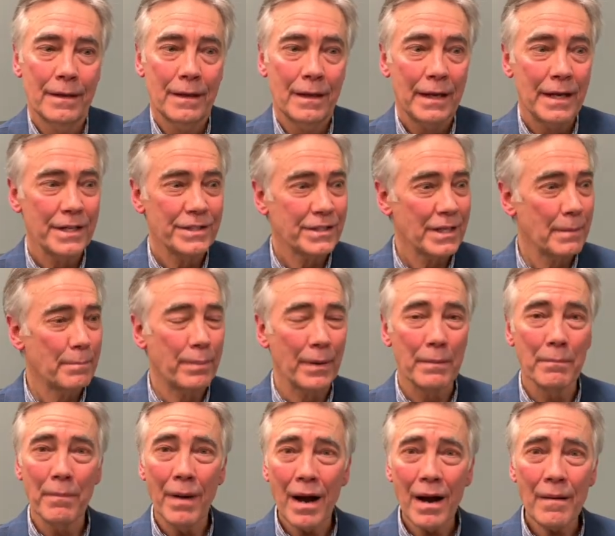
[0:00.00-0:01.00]
He said, But
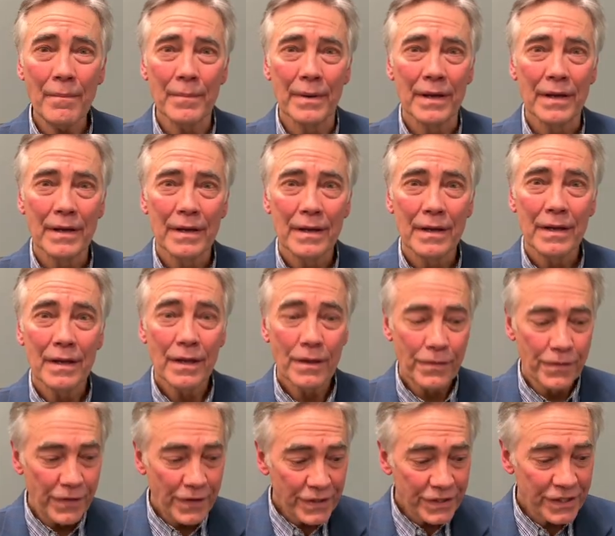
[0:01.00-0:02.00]
mom,
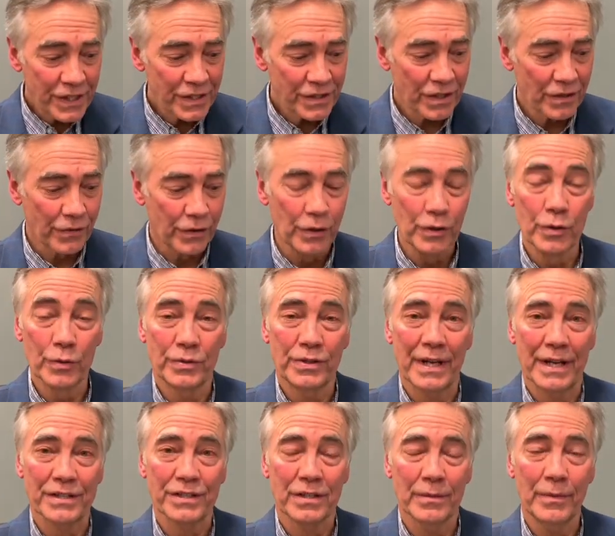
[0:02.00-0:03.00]
this isn't the New
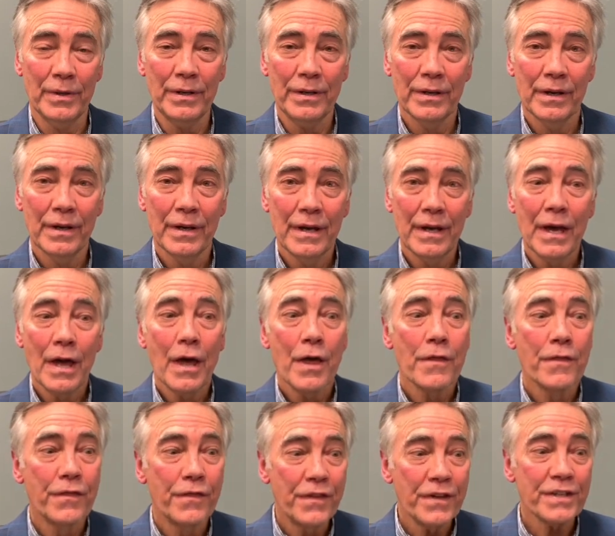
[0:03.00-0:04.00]
Testament.
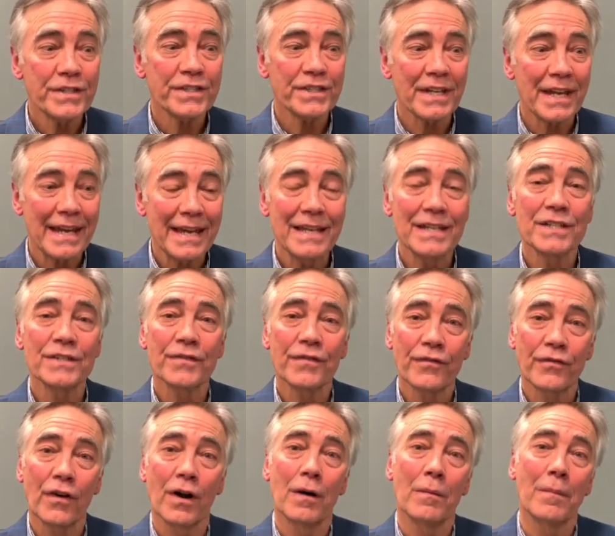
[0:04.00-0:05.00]
This is
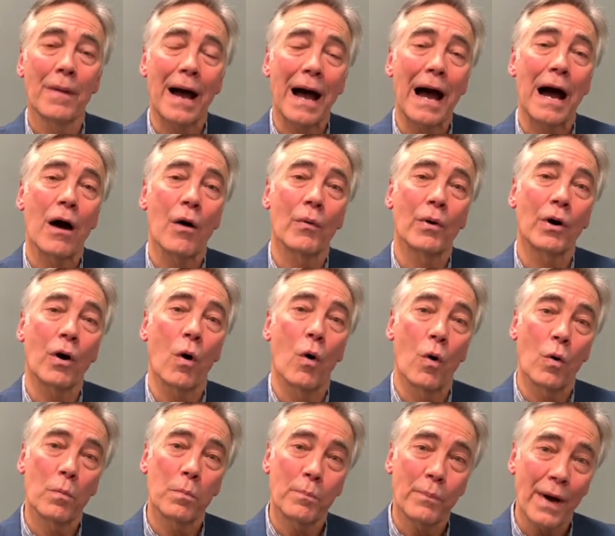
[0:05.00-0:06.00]
from our
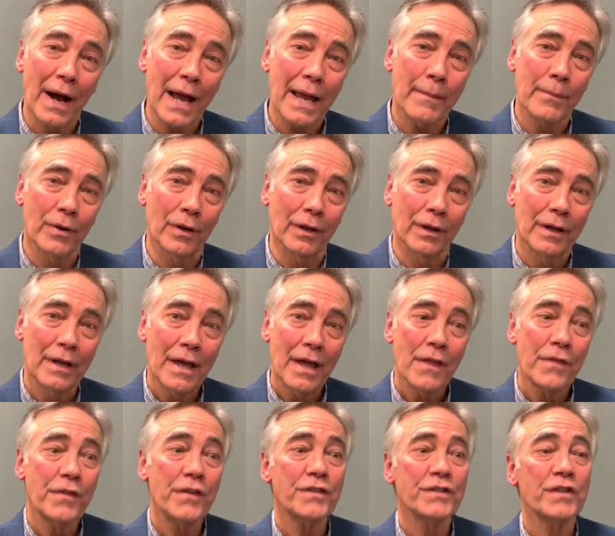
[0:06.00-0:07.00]
own Bible.
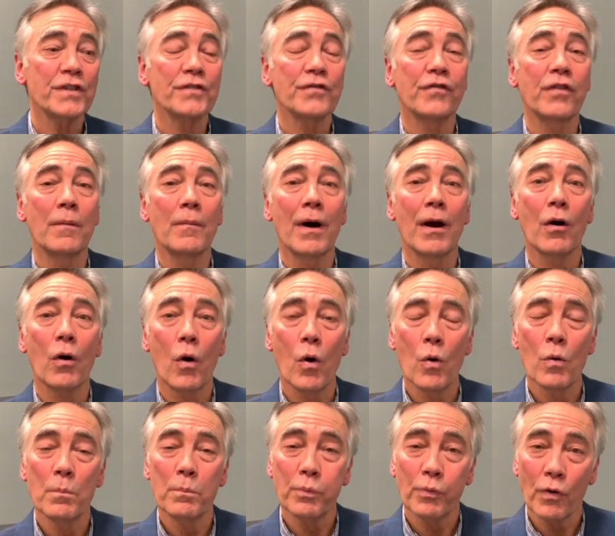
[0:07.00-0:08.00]
This is from our
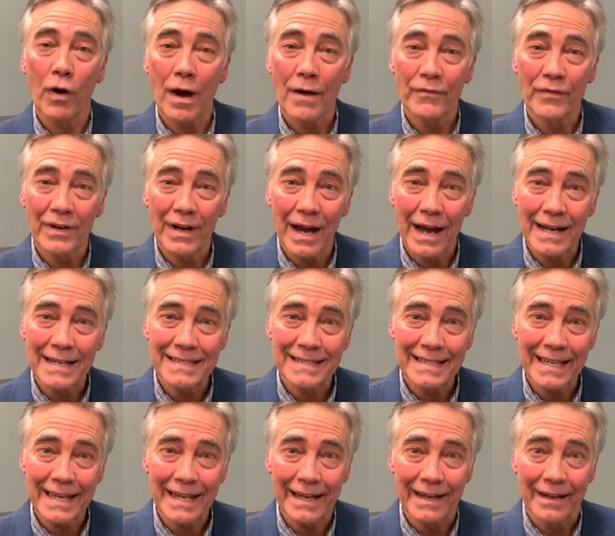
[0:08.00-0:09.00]
own prophet
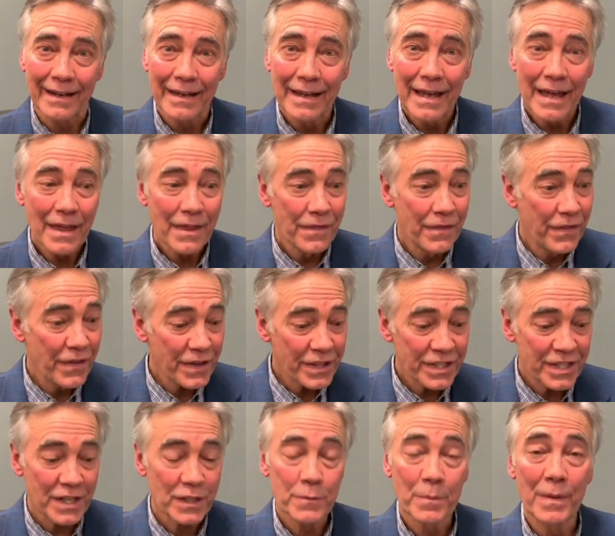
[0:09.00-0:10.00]
Isaiah.
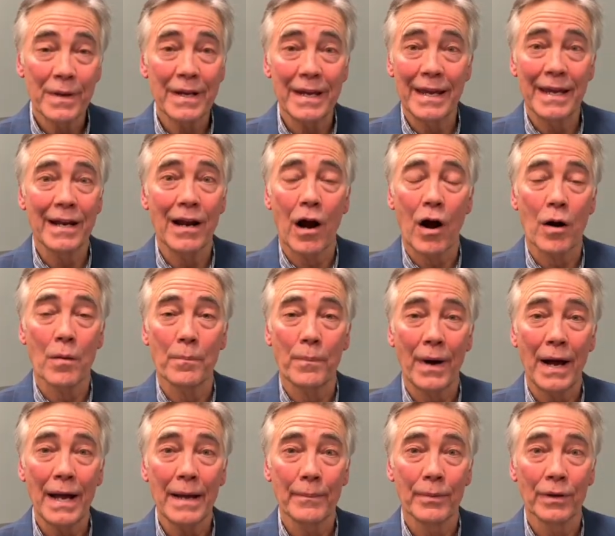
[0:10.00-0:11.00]
This has been in our
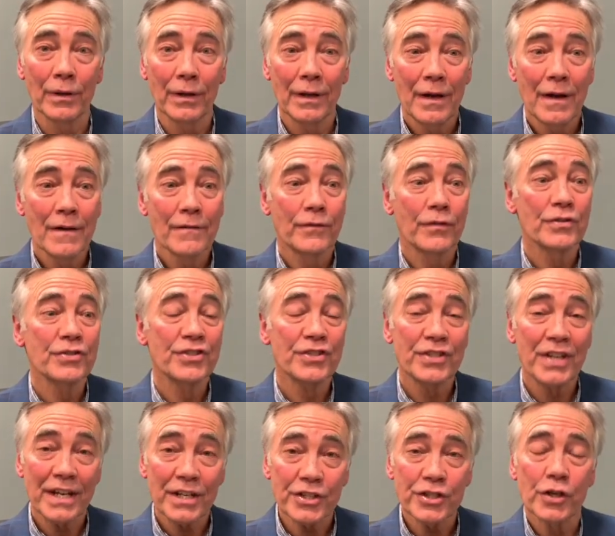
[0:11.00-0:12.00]
Bible for
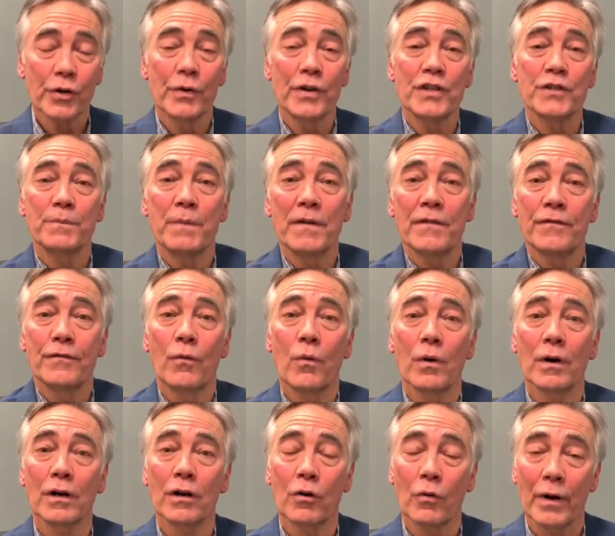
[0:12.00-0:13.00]
centuries
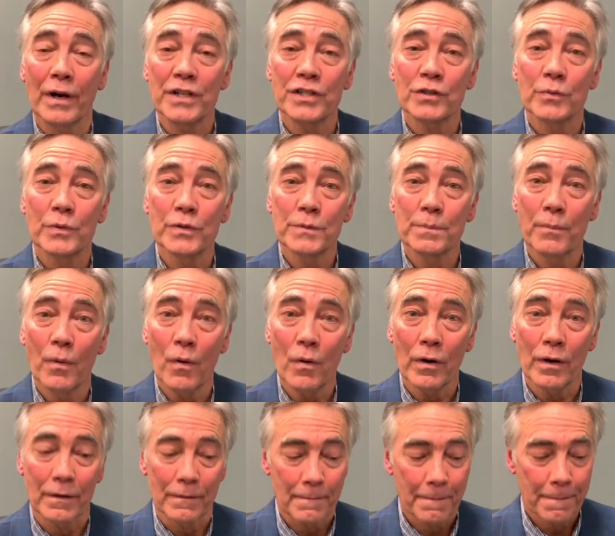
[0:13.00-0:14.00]
before Christ was
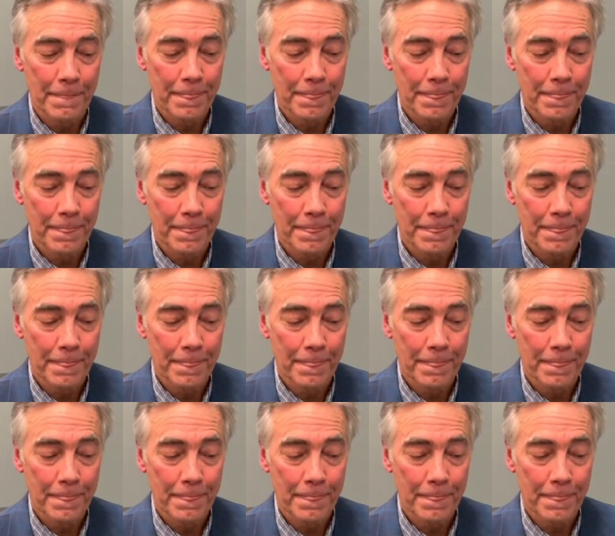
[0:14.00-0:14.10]
born.